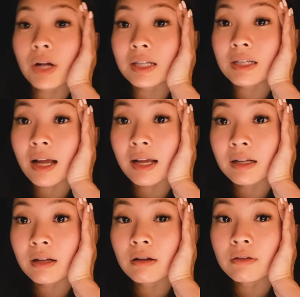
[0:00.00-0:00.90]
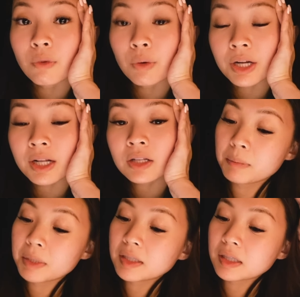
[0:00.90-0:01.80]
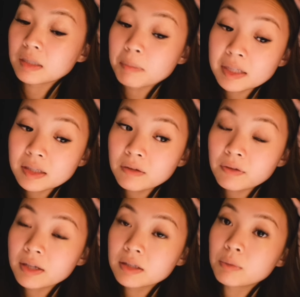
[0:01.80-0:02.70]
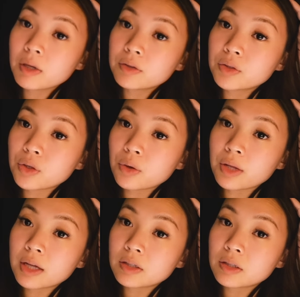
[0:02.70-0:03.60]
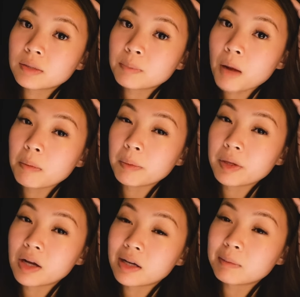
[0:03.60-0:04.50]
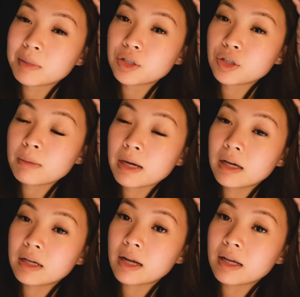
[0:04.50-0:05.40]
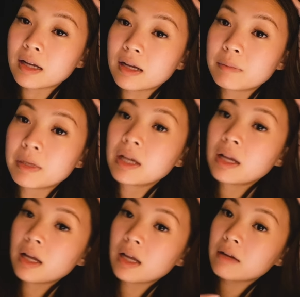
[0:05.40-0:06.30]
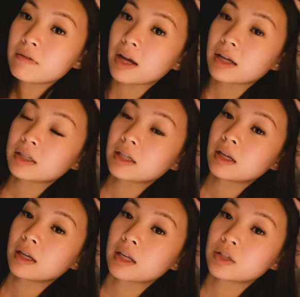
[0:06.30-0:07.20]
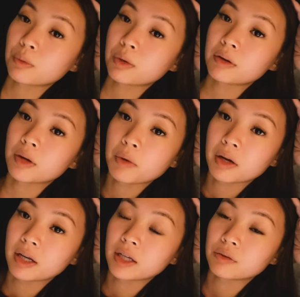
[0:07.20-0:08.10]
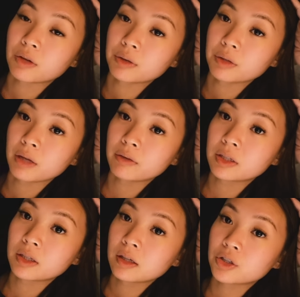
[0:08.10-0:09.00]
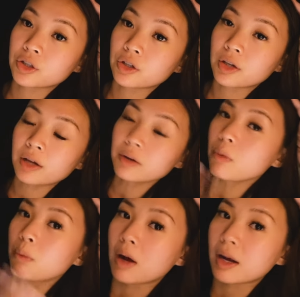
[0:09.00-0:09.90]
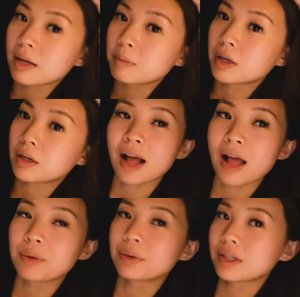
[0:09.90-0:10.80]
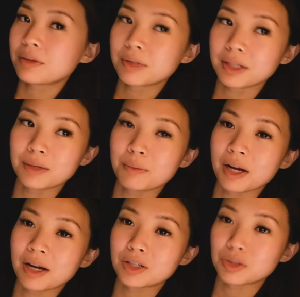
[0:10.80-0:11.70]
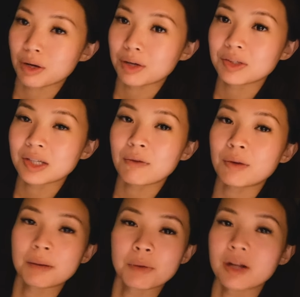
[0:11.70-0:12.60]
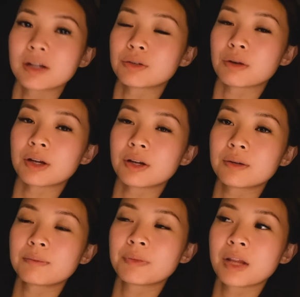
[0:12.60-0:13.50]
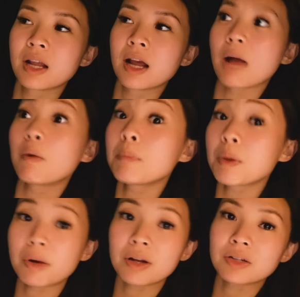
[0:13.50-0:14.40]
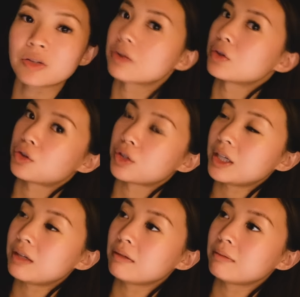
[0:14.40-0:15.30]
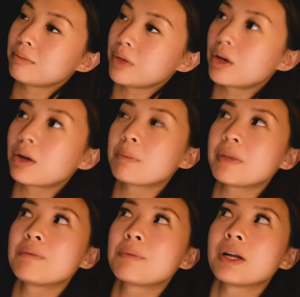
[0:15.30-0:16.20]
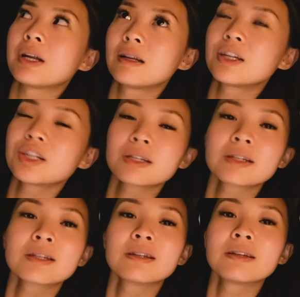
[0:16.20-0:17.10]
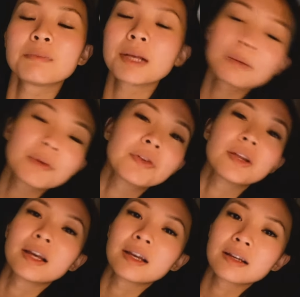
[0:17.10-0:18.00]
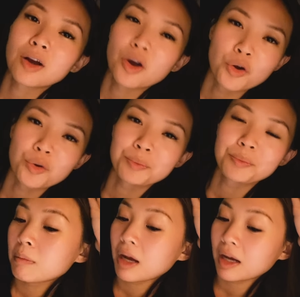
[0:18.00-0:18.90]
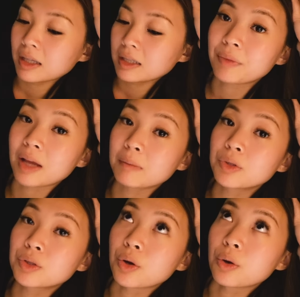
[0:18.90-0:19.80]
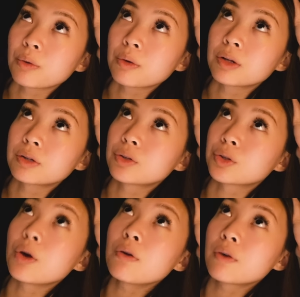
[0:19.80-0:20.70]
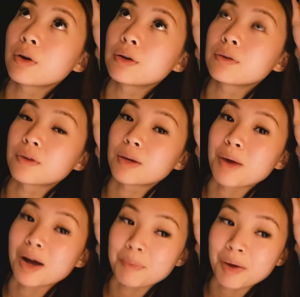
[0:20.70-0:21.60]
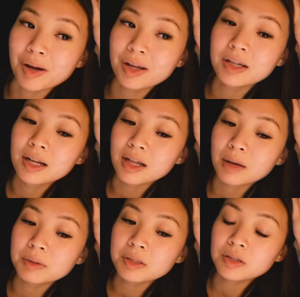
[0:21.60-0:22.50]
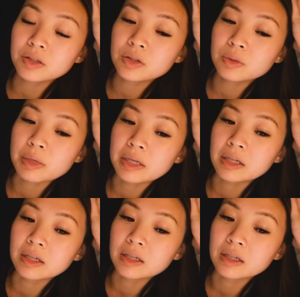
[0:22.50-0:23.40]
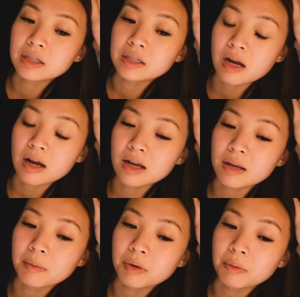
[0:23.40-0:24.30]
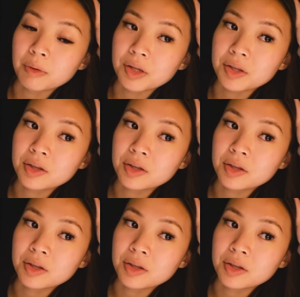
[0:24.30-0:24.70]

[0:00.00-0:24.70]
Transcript: at 10.40. It's a domestic flight as well, so that's probably not gonna be too bad. I am, in fact, in case you're wondering, wearing a Toronto Leafs shirt. I don't know why, but I only really wear Toronto stuff when I'm not in Toronto. I won't be wearing this on the street, you know what I mean? But it just makes me feel like home. But I'm so, so full from Hot Pot. That was such a sweet time with